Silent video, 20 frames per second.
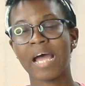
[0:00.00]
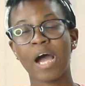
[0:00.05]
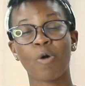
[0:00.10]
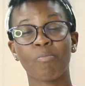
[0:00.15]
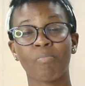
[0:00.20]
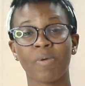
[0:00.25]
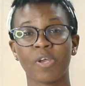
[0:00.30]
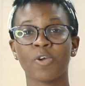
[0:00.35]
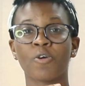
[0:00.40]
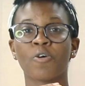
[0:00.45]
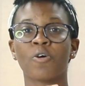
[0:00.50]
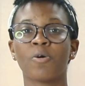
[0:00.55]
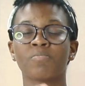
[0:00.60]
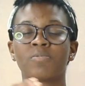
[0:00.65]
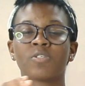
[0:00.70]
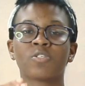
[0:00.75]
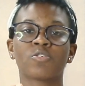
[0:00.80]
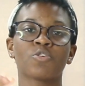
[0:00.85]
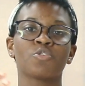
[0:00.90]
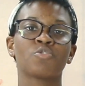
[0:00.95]
how many
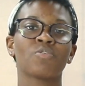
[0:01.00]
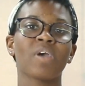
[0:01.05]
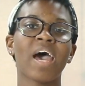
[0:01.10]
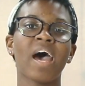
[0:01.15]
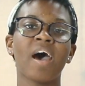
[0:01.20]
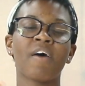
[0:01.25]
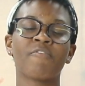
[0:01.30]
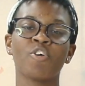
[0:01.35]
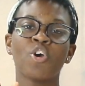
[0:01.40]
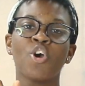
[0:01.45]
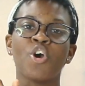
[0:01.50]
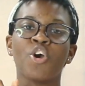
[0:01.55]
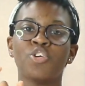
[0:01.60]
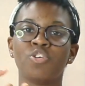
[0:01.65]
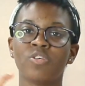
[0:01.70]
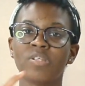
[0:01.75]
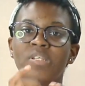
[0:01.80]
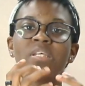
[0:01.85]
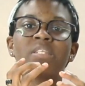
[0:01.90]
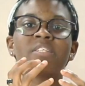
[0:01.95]
competitors you have.
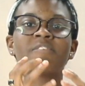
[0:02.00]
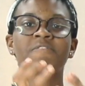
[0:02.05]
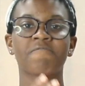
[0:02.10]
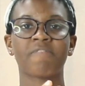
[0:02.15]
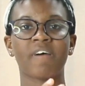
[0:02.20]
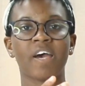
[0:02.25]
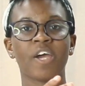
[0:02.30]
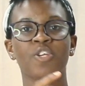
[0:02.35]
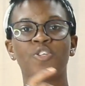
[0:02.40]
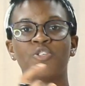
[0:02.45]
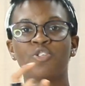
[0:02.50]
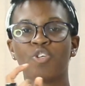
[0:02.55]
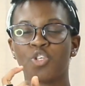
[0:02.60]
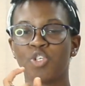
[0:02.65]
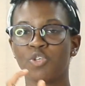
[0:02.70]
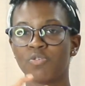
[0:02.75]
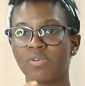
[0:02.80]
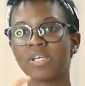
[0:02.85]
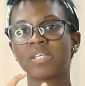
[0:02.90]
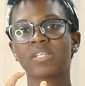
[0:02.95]
You need to find your
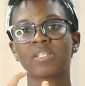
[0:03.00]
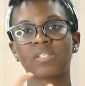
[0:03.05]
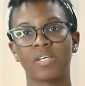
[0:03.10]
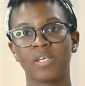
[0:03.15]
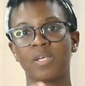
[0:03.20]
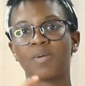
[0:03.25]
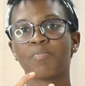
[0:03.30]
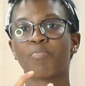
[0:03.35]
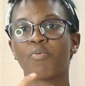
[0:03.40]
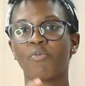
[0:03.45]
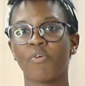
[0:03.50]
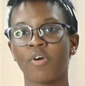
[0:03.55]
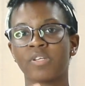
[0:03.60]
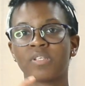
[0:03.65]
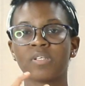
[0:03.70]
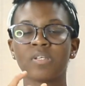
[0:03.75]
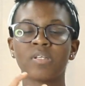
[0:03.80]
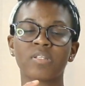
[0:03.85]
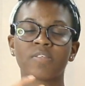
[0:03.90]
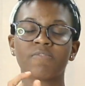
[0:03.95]
unique selling
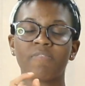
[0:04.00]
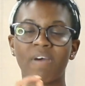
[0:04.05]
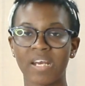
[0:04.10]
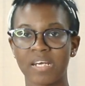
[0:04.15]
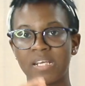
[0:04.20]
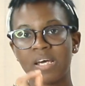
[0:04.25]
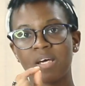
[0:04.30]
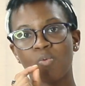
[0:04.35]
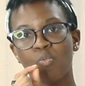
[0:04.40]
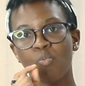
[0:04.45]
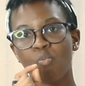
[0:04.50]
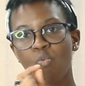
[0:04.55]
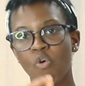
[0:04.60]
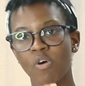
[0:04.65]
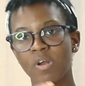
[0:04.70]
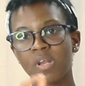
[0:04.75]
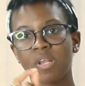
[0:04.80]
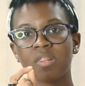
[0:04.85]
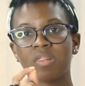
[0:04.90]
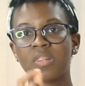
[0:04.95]
point. You need to find that
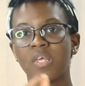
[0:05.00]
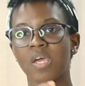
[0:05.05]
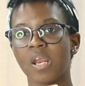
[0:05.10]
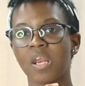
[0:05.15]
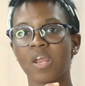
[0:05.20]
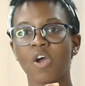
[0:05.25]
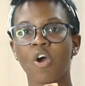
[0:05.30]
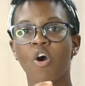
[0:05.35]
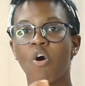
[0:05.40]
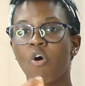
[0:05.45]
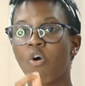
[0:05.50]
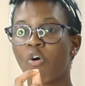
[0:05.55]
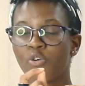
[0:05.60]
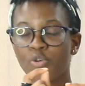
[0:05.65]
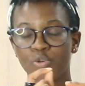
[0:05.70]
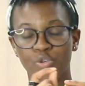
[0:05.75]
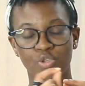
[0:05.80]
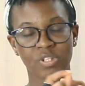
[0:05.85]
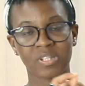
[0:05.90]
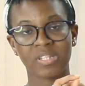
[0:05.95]
one thing or
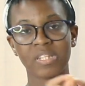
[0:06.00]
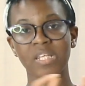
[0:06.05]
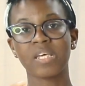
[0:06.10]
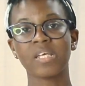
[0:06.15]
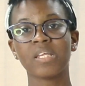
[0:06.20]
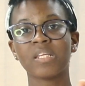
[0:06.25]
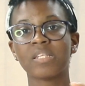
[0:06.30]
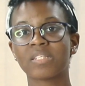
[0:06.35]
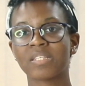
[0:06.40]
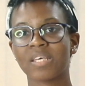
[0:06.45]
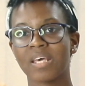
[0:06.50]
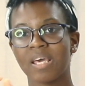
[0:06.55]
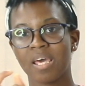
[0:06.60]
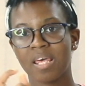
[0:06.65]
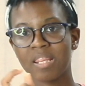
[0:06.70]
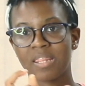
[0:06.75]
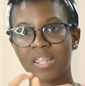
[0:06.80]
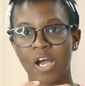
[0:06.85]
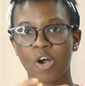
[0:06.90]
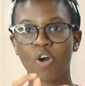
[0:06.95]
those things
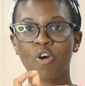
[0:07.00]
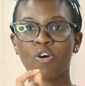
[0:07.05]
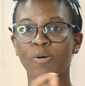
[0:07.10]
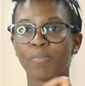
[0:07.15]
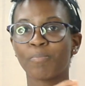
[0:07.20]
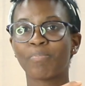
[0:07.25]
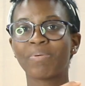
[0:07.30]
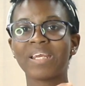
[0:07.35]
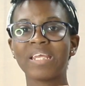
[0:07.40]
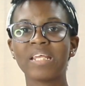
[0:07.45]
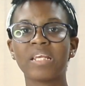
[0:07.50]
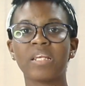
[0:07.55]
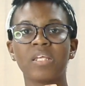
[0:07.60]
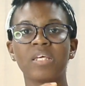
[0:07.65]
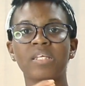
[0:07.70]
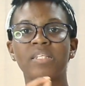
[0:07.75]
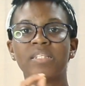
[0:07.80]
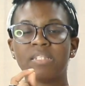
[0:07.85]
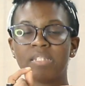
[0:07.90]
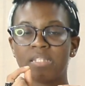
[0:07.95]
that
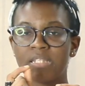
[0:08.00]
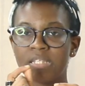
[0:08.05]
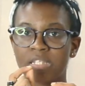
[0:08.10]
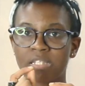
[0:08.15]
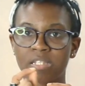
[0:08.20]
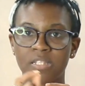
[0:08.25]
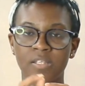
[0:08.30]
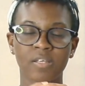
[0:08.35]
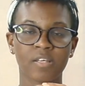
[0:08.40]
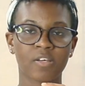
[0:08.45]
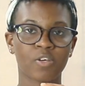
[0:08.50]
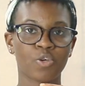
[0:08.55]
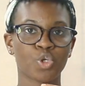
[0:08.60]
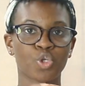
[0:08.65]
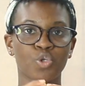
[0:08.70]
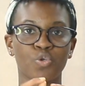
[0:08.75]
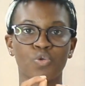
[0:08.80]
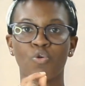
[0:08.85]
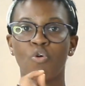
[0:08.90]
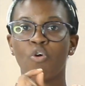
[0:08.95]
completely
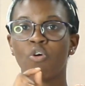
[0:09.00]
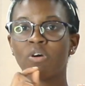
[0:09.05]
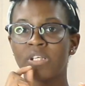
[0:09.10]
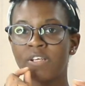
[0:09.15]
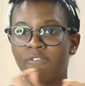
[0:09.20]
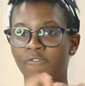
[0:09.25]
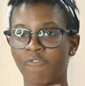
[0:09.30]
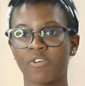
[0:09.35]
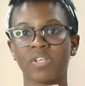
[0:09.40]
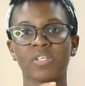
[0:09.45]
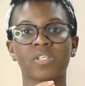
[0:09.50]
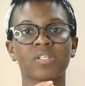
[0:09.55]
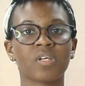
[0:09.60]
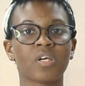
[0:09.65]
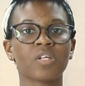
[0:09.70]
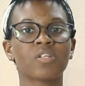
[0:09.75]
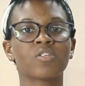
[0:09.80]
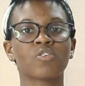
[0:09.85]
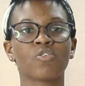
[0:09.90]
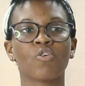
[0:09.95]
distinguish you or
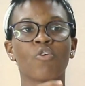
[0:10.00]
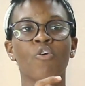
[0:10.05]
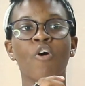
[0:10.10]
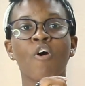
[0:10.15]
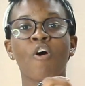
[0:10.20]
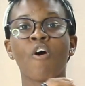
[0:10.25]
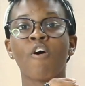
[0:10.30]
differentiate you